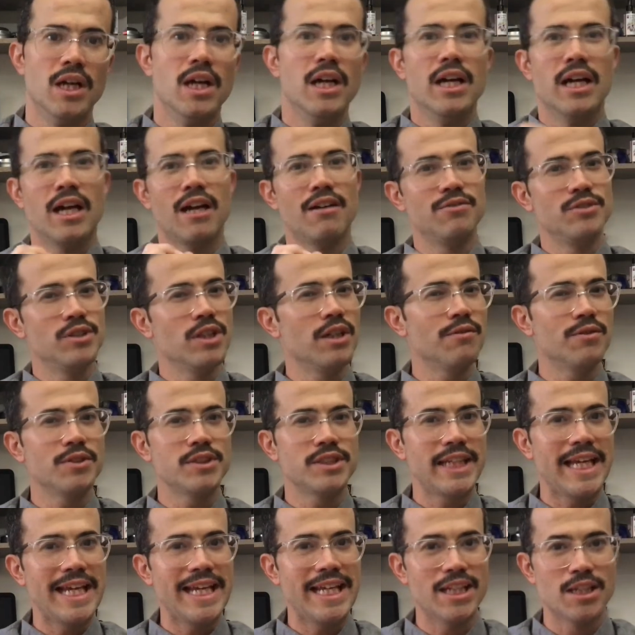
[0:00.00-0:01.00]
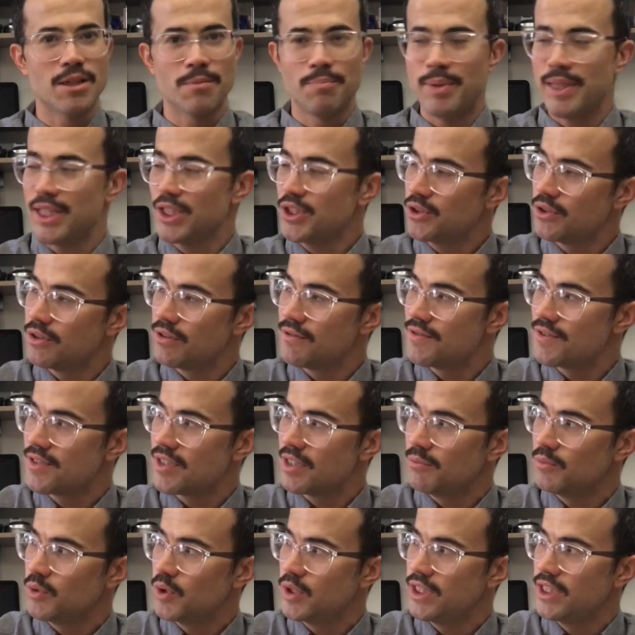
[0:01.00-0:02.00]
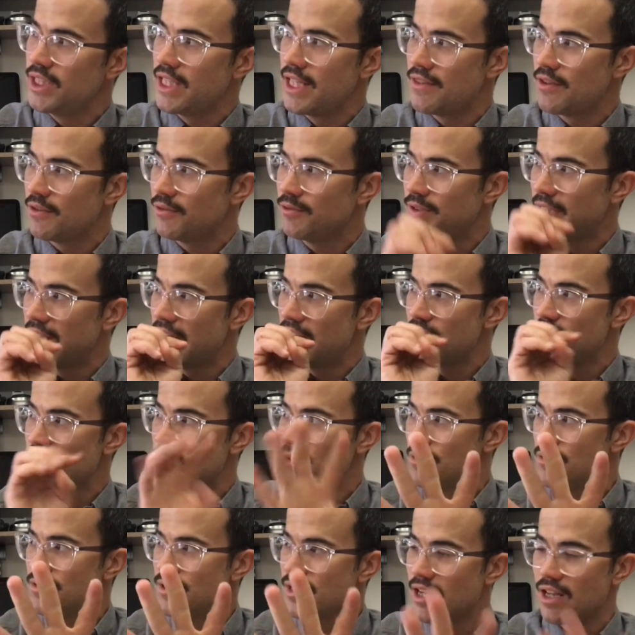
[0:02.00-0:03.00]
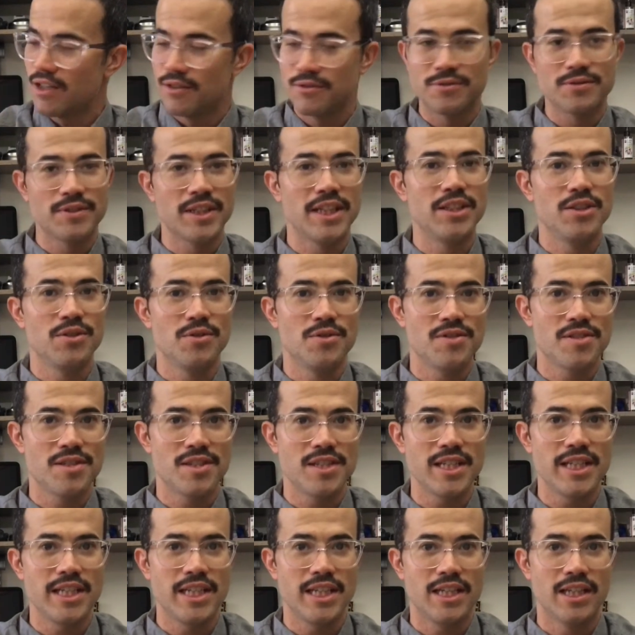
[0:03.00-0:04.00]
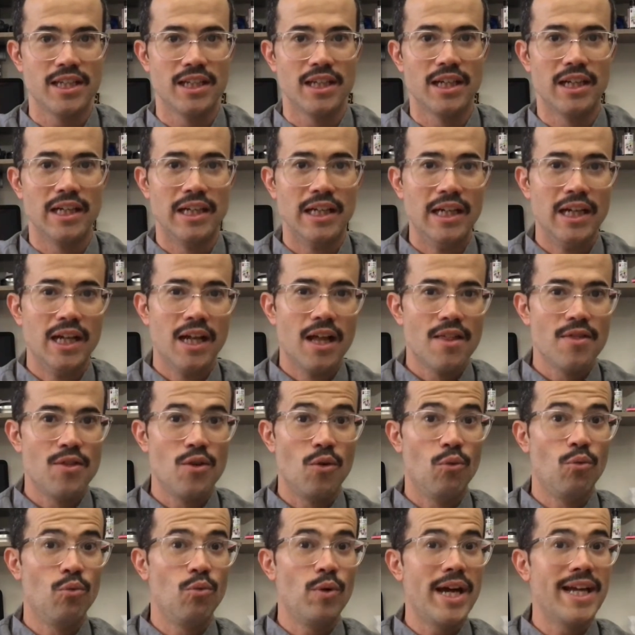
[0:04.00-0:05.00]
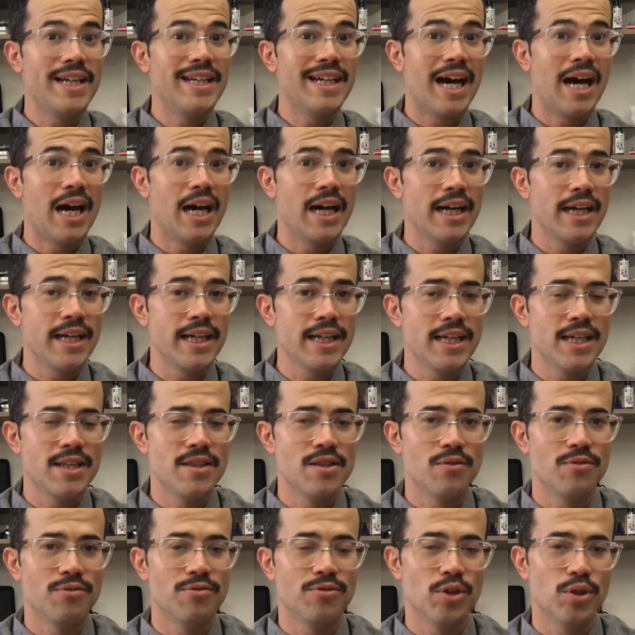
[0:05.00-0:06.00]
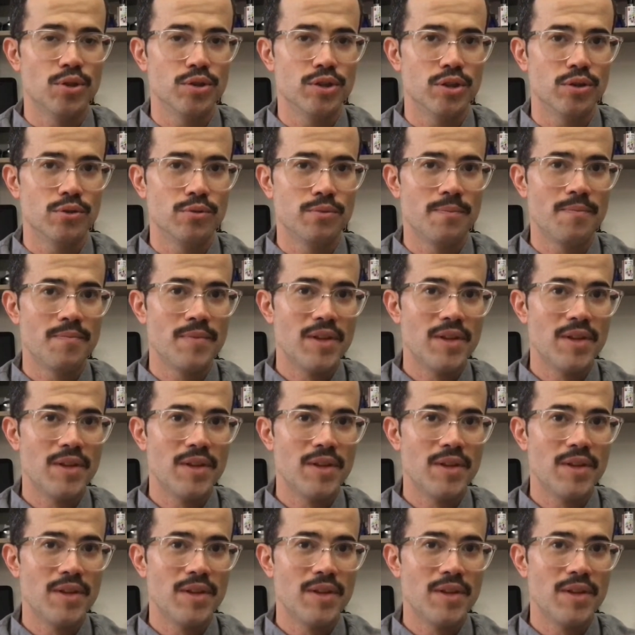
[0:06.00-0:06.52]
Have you ever taken a picture of someone and the flash goes off and you see the red eye in the photo?